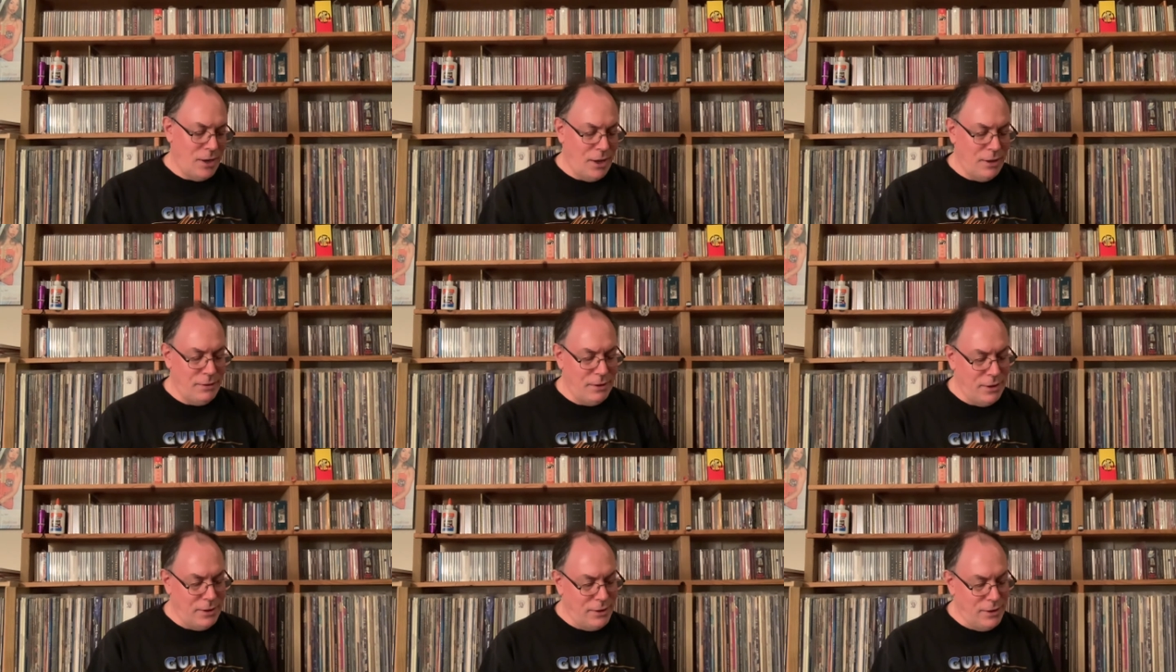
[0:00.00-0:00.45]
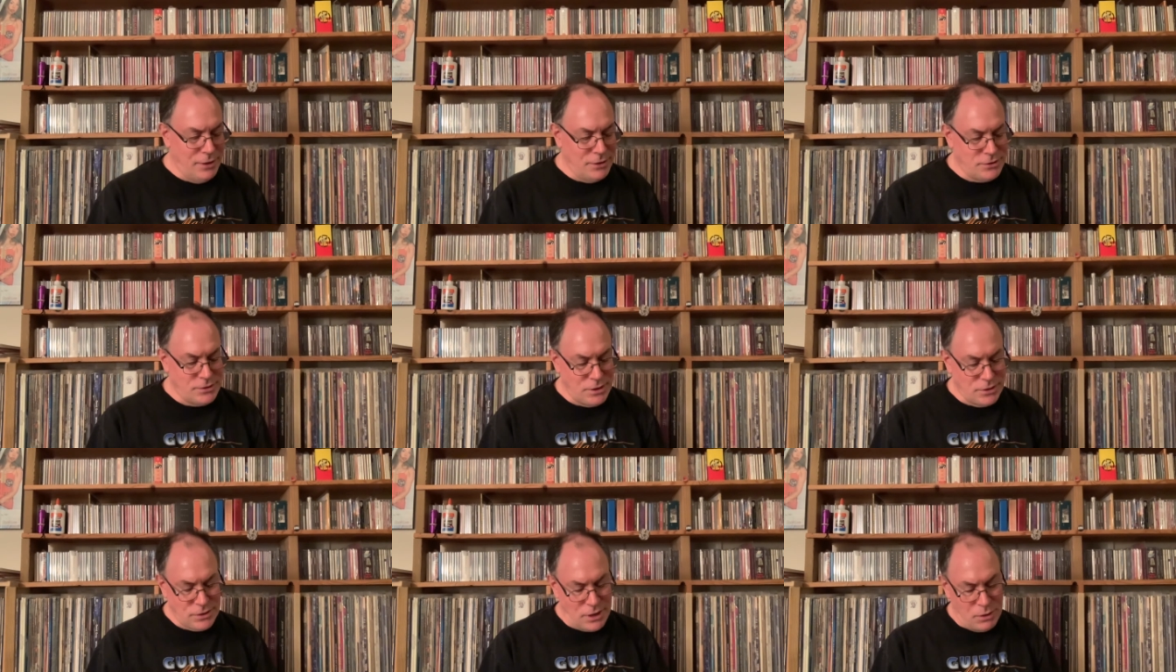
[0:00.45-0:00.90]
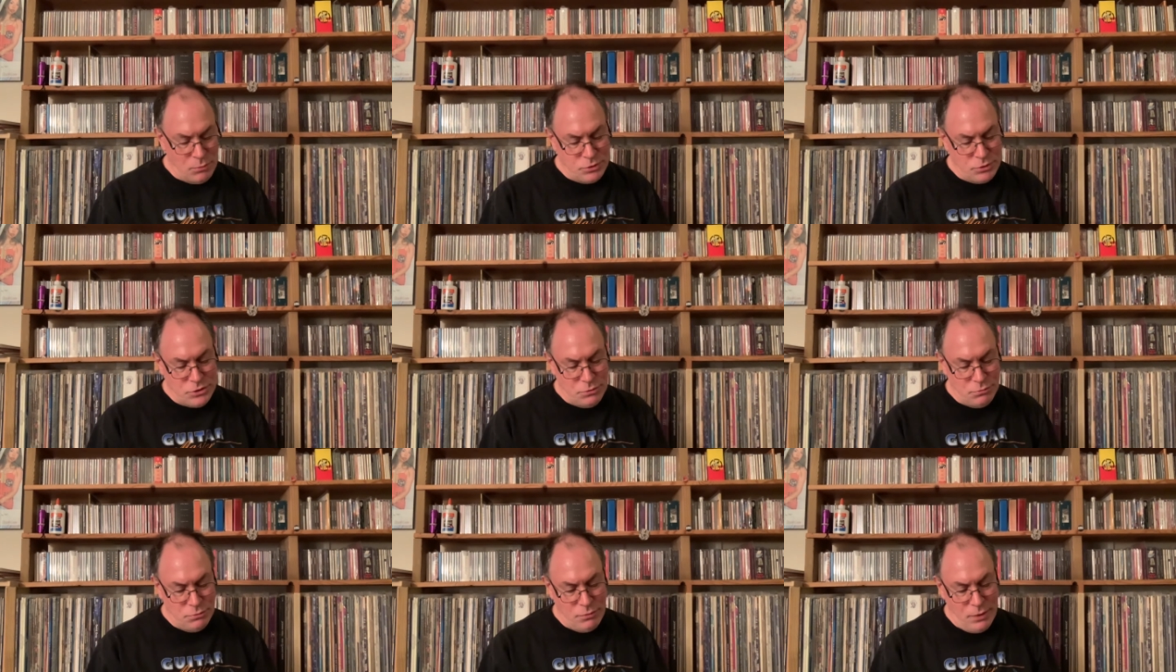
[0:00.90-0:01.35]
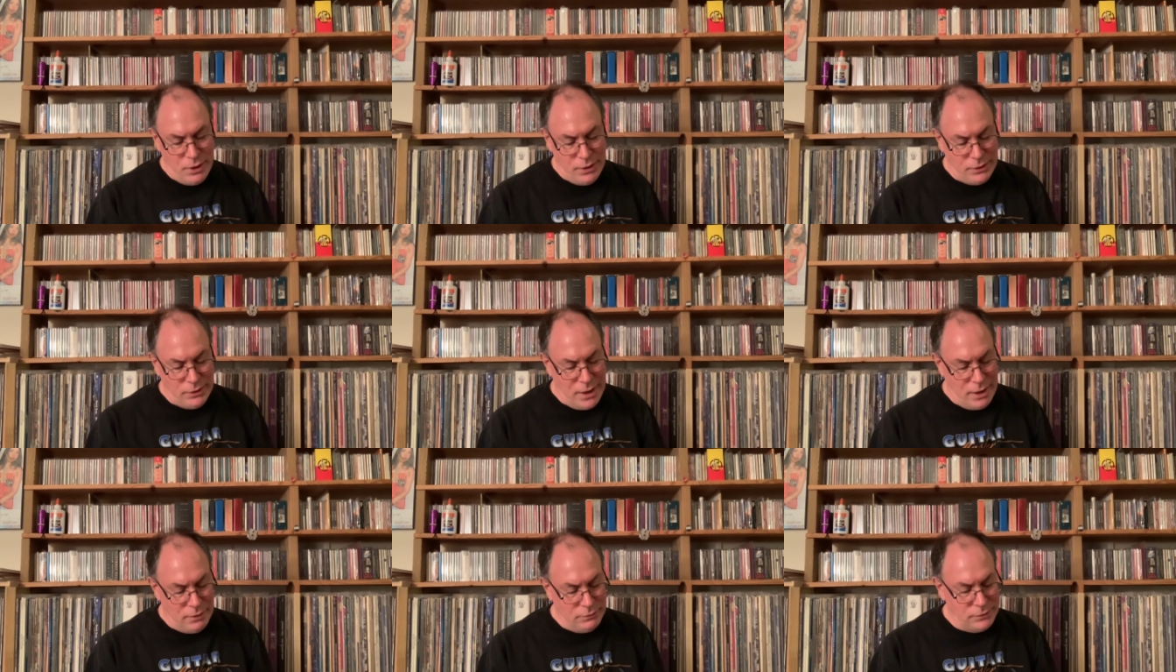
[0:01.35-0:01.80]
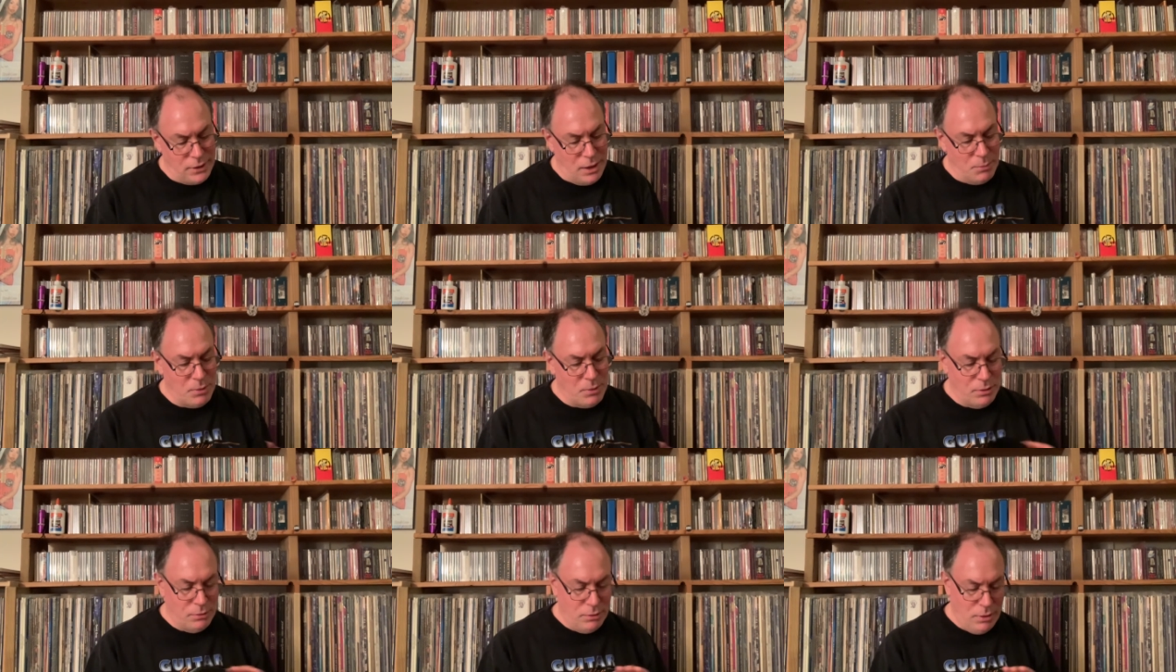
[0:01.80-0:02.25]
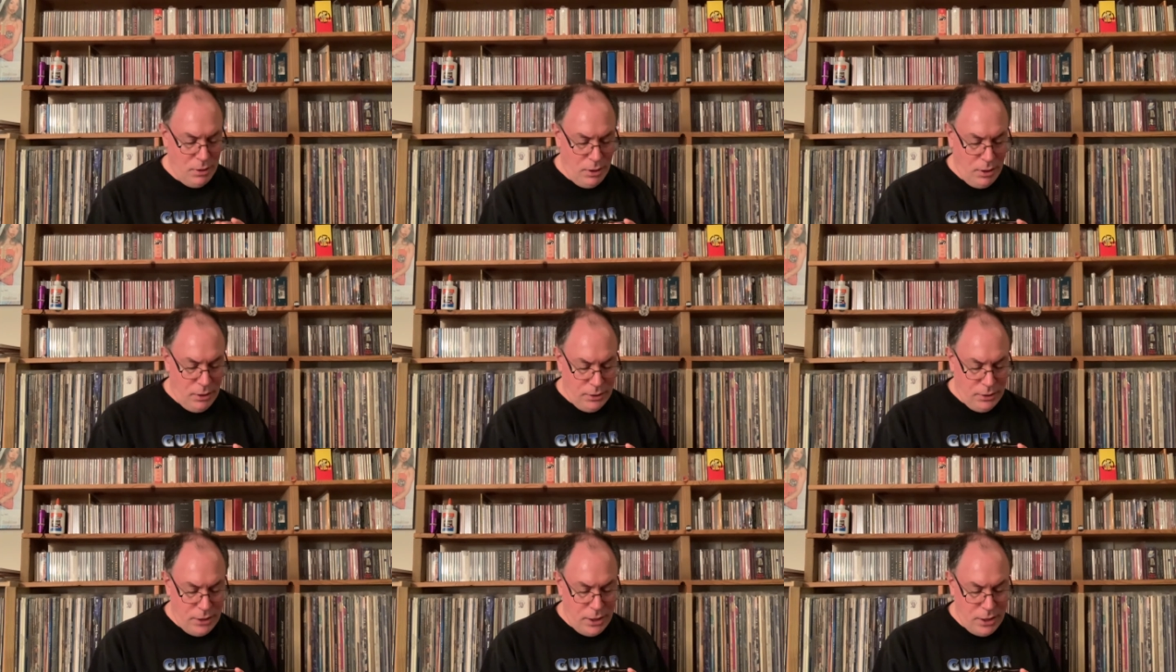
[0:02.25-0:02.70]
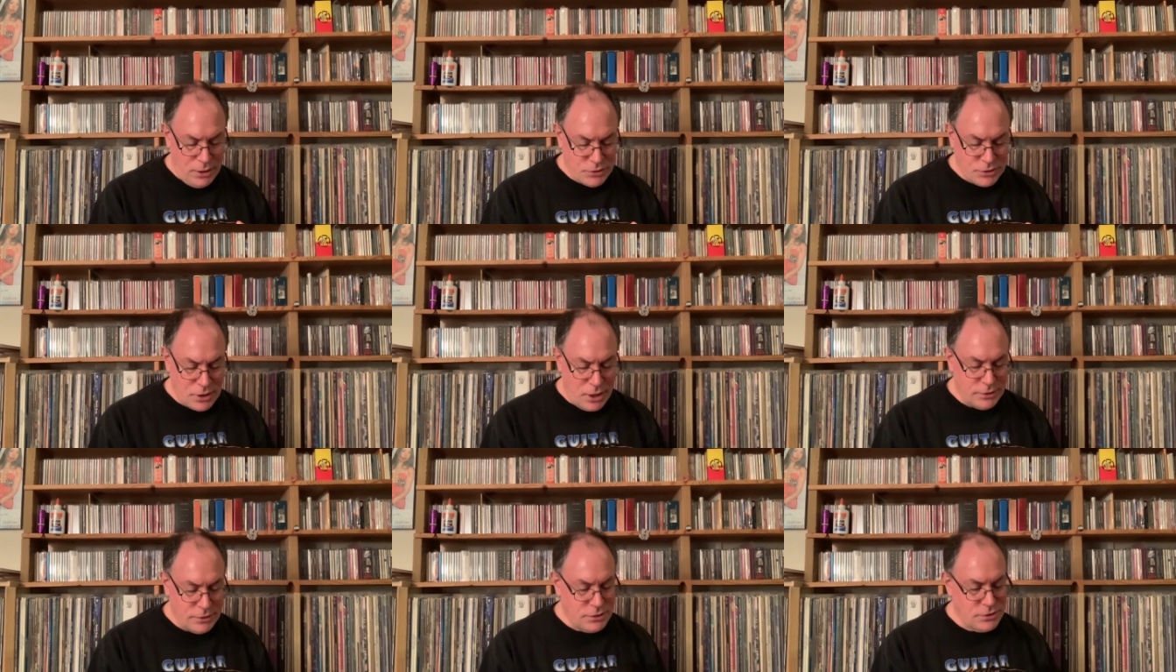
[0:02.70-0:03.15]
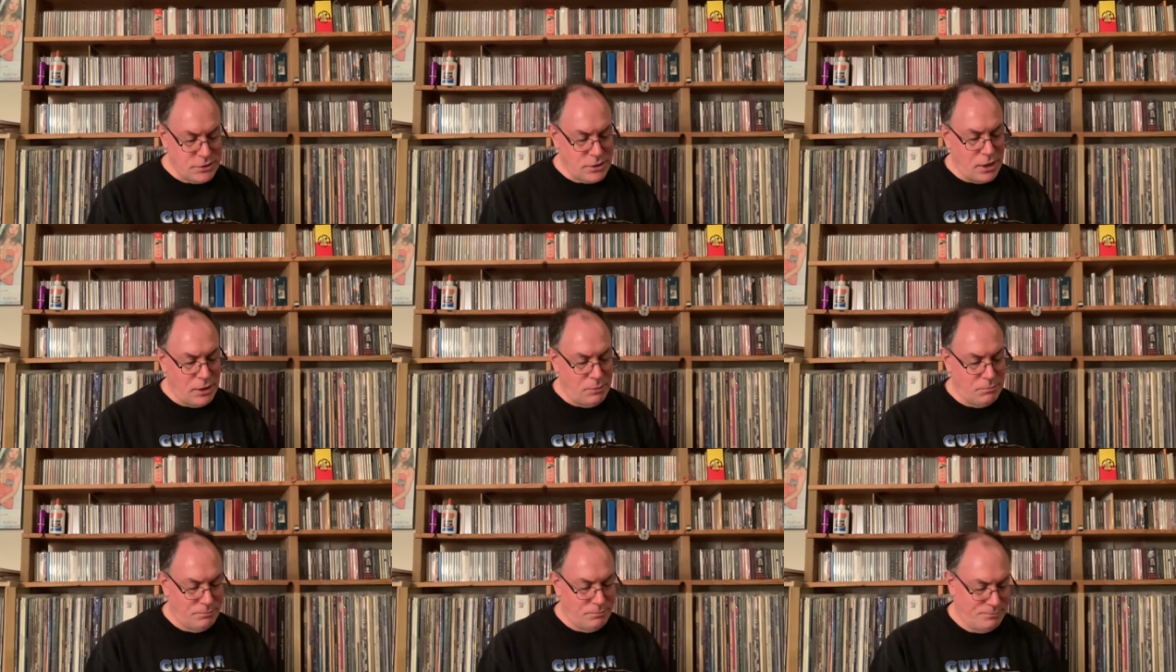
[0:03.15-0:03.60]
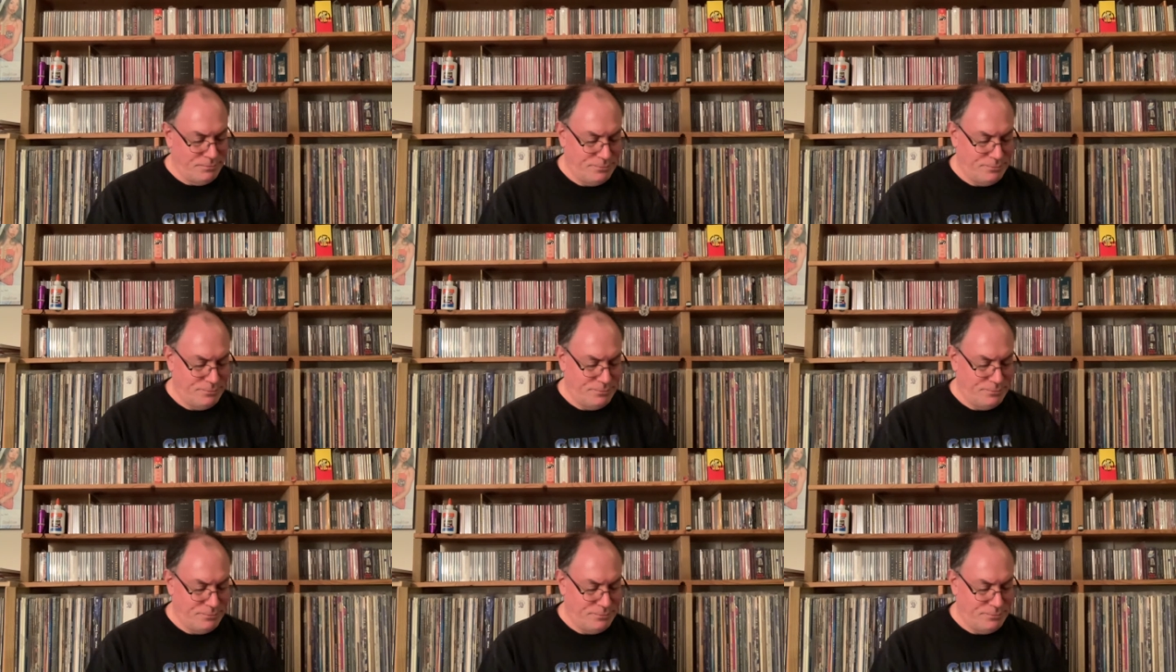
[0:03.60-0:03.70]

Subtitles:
and then it says I Wish It Would Rain Down demo. Yeah, it's got the same